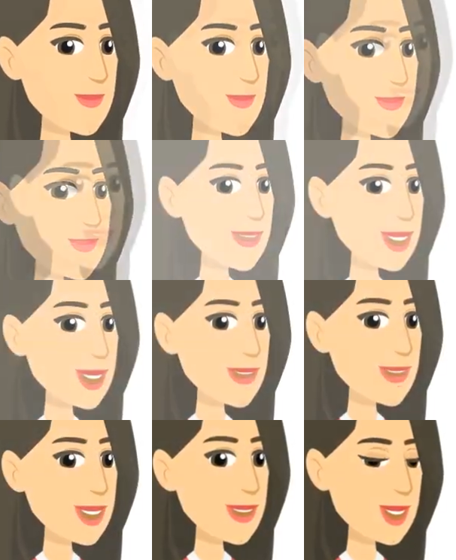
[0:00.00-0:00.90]
Build a
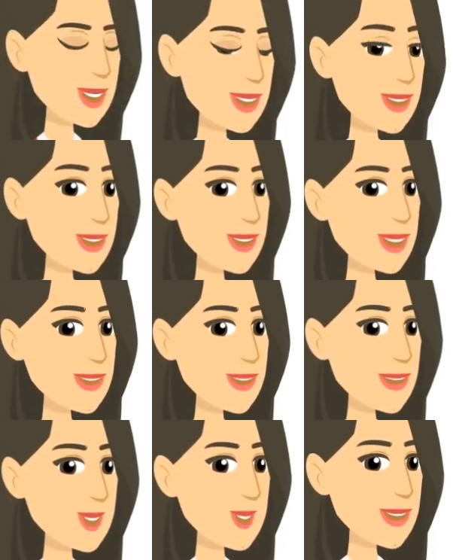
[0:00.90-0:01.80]
business case and
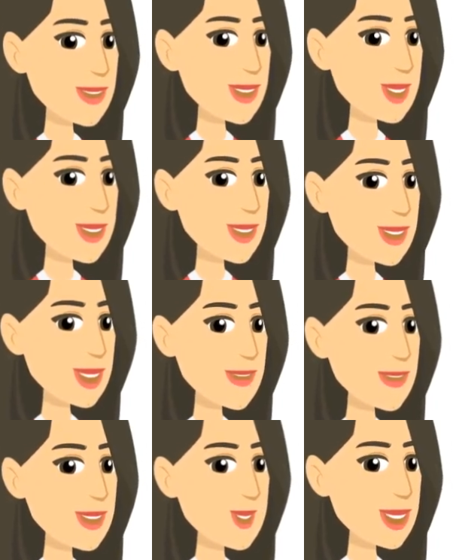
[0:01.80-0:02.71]
select one to two
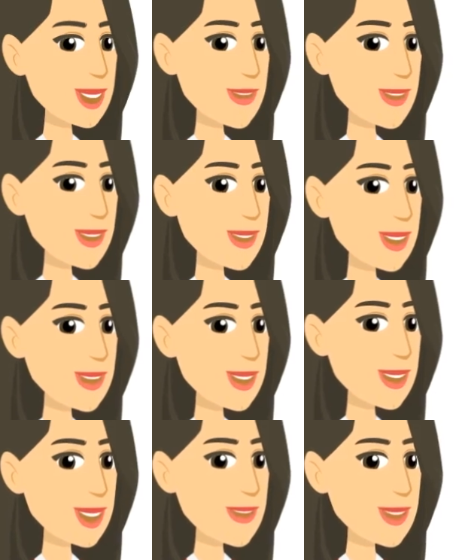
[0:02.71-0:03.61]
pilot processes
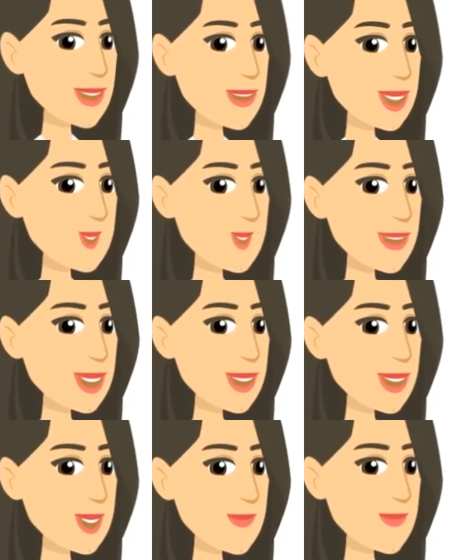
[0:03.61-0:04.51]
to automate
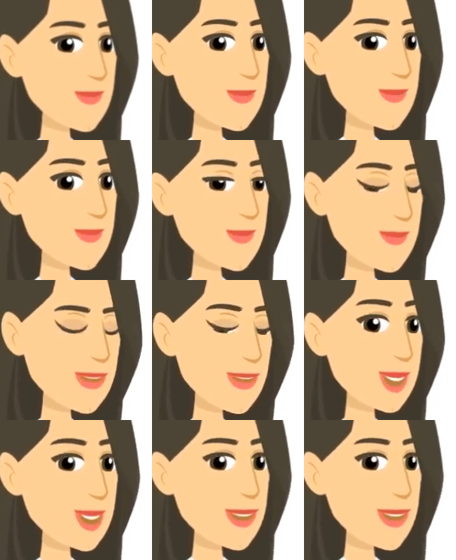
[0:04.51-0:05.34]
first. Make